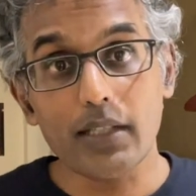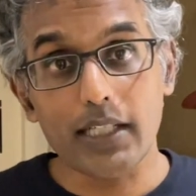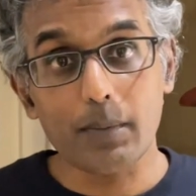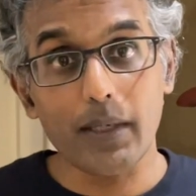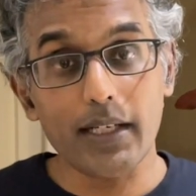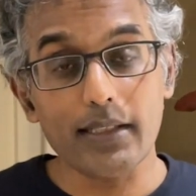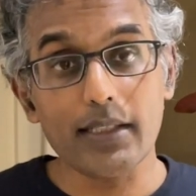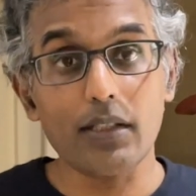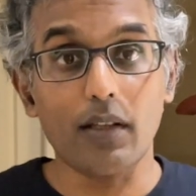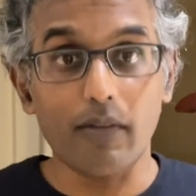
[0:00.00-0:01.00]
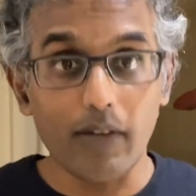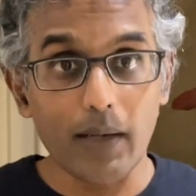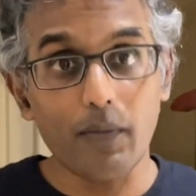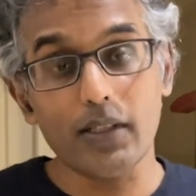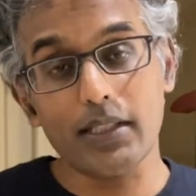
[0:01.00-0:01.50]
experiences on the
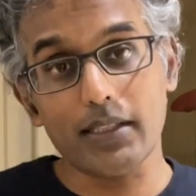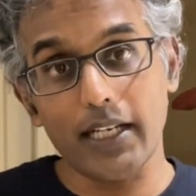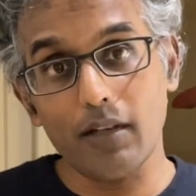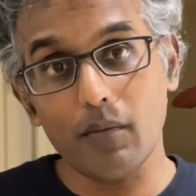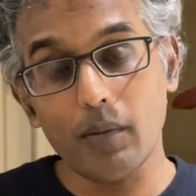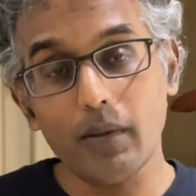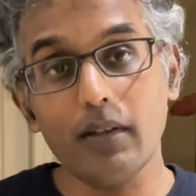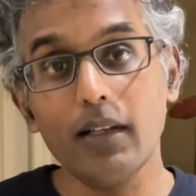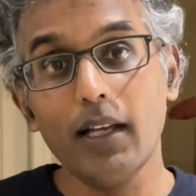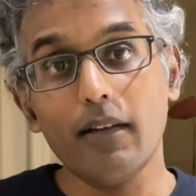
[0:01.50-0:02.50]
web versus native mobile.